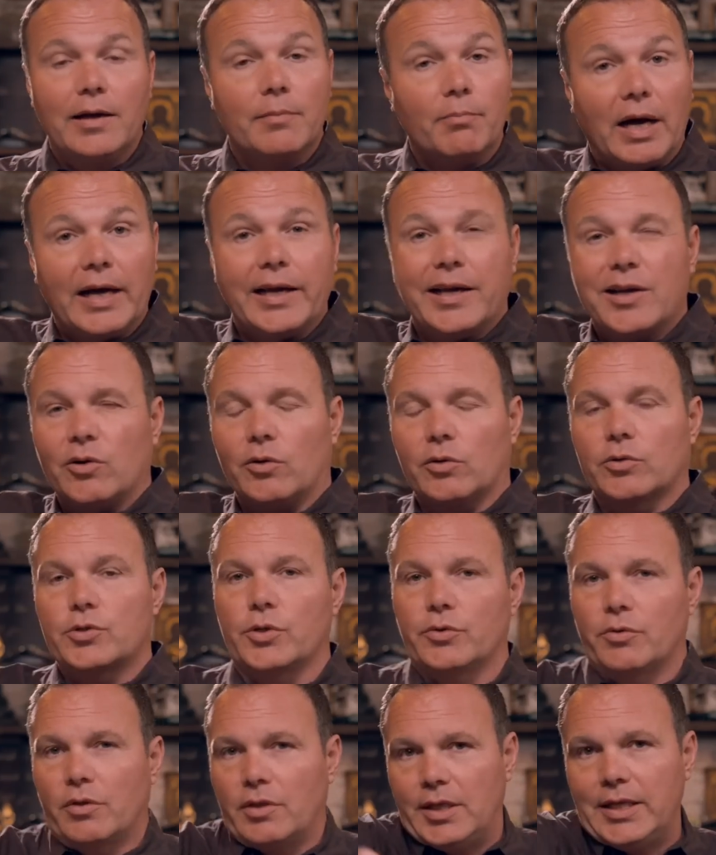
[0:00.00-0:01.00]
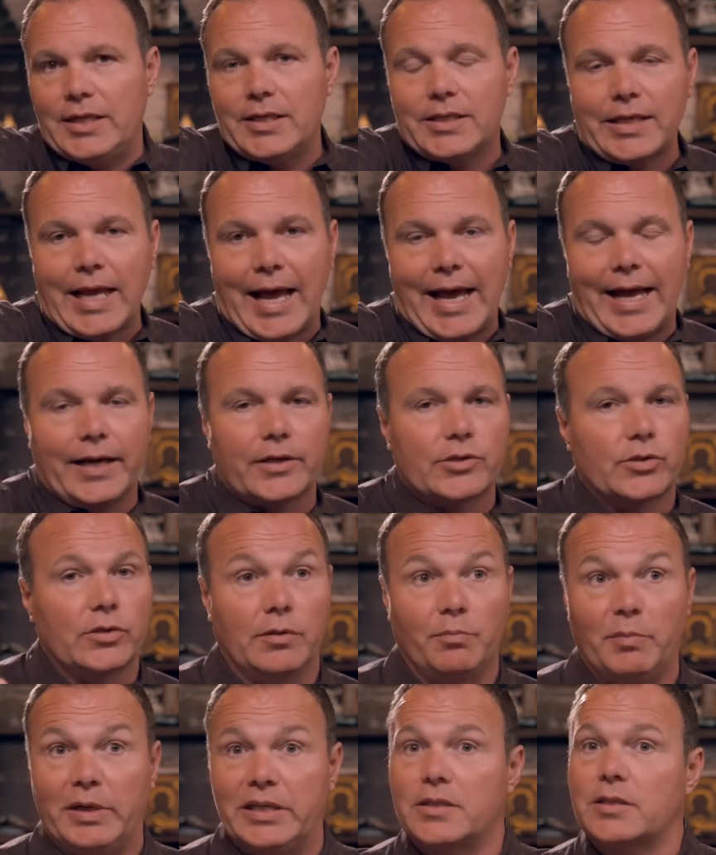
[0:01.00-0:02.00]
In my culture, this
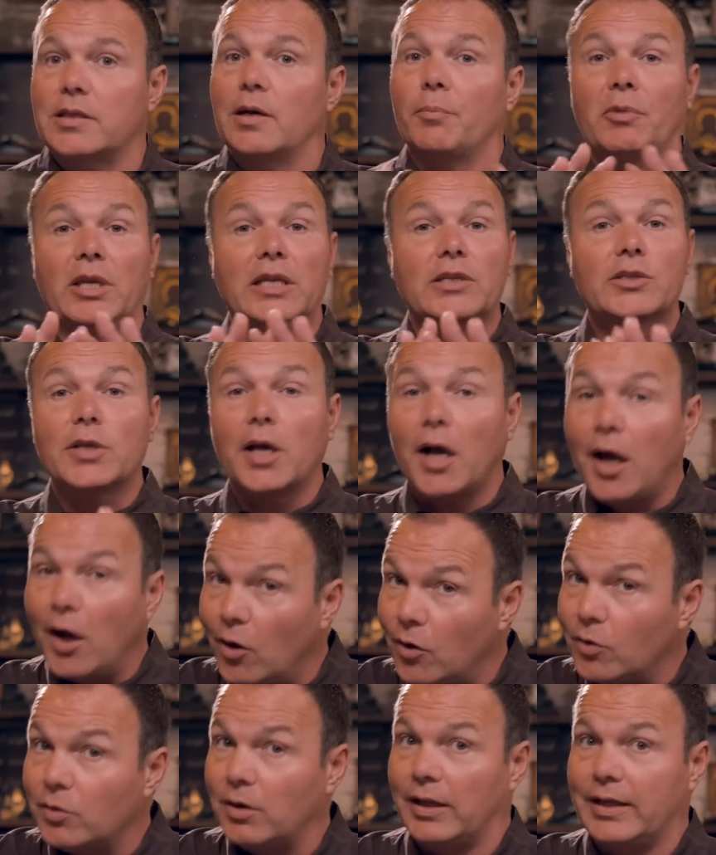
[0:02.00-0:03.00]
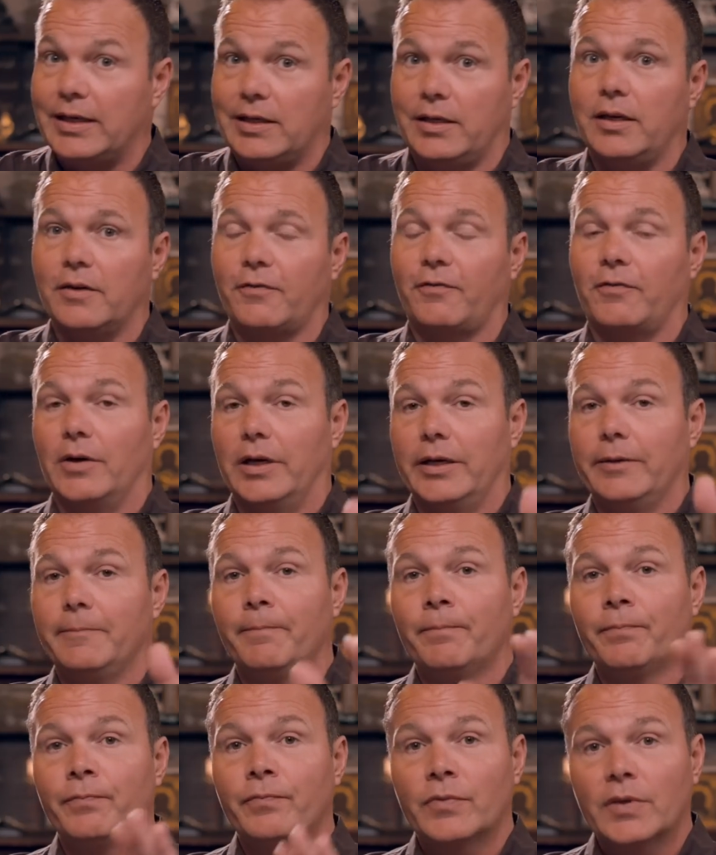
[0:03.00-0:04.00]
action means something totally different
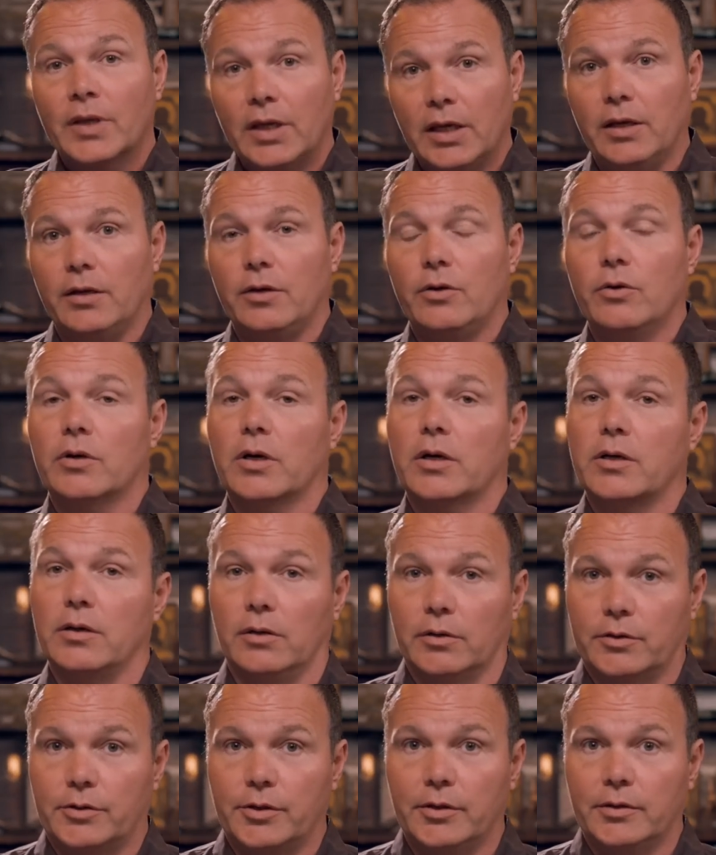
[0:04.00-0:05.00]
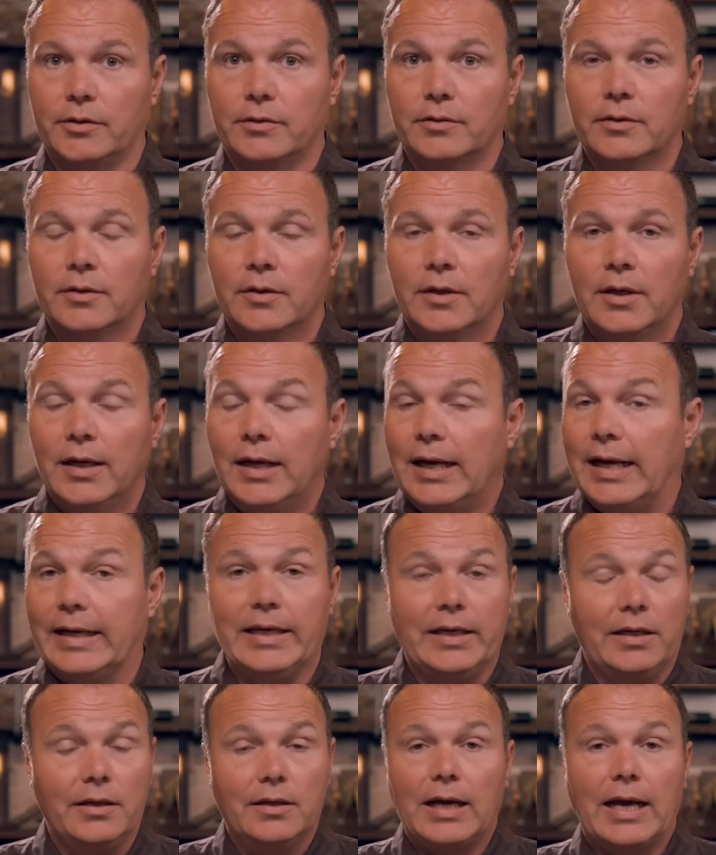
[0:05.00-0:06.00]
in your culture. I
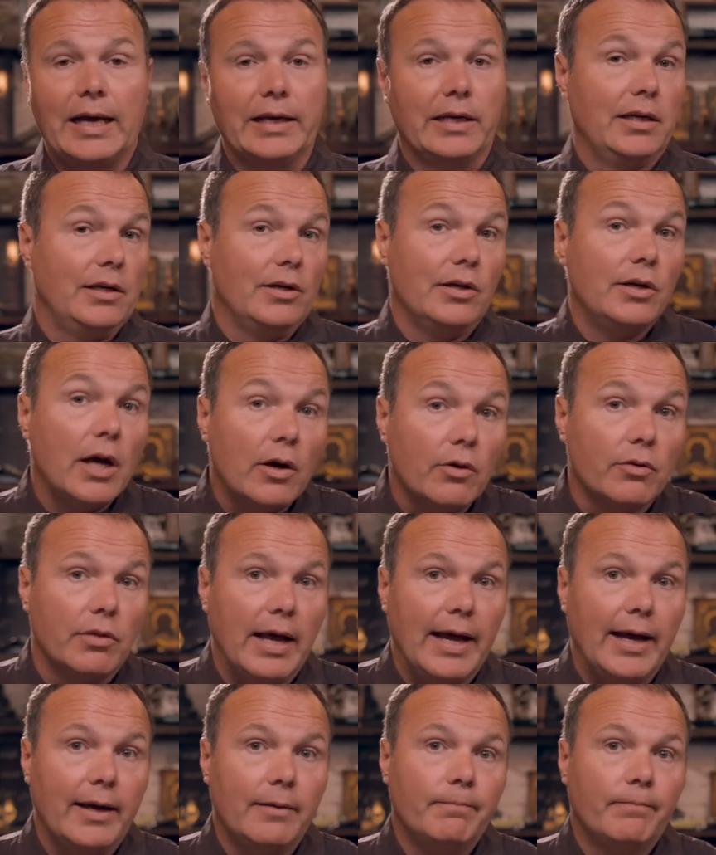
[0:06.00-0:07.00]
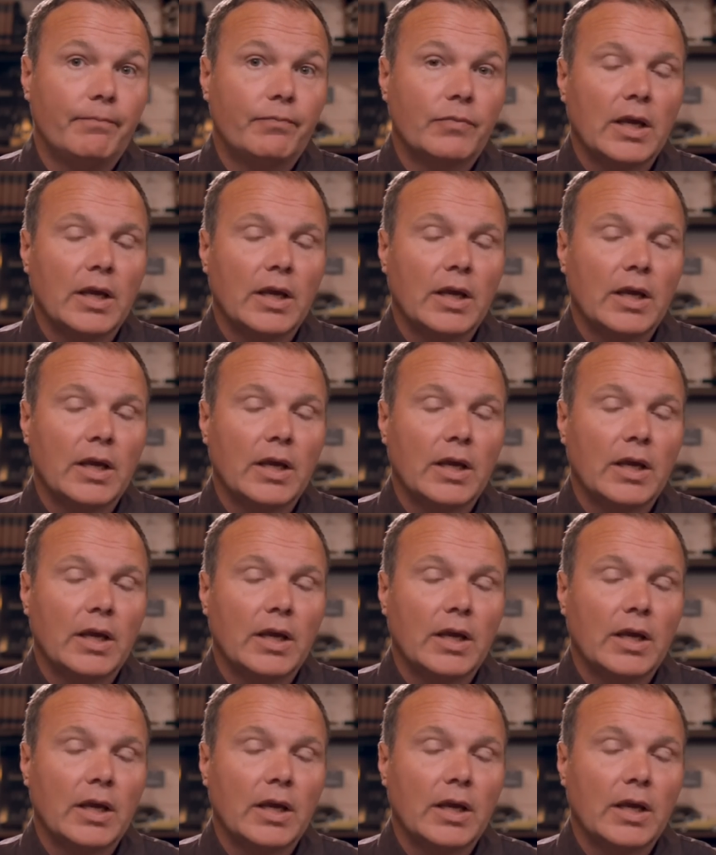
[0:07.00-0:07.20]
didn't, I didn't know that.